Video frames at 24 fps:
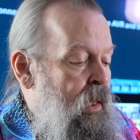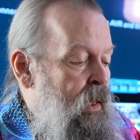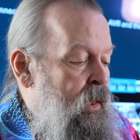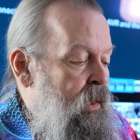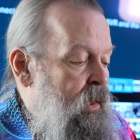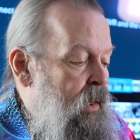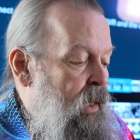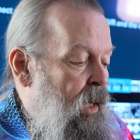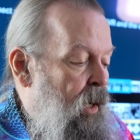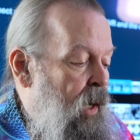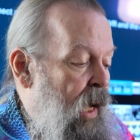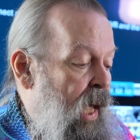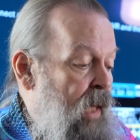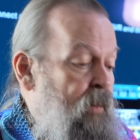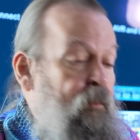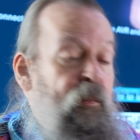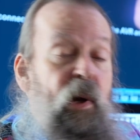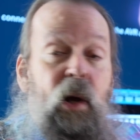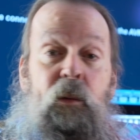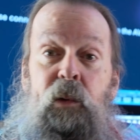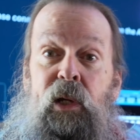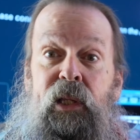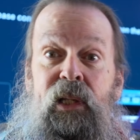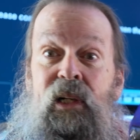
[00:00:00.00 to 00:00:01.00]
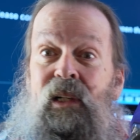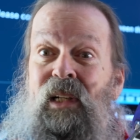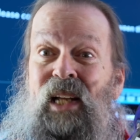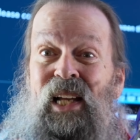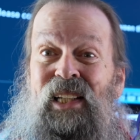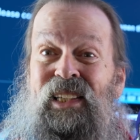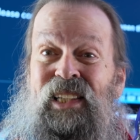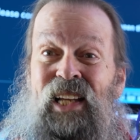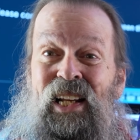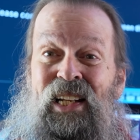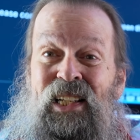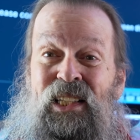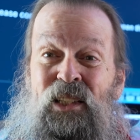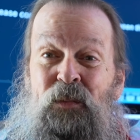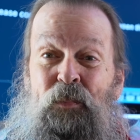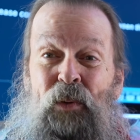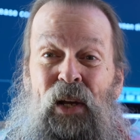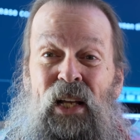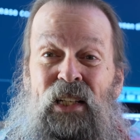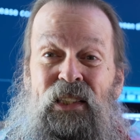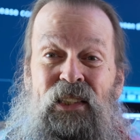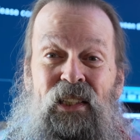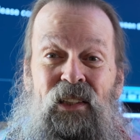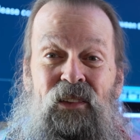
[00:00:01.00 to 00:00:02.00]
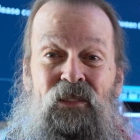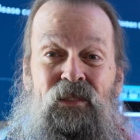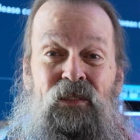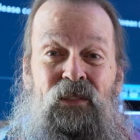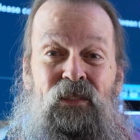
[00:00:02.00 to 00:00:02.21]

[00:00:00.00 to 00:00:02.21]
So, and by the way, they're not that expensive.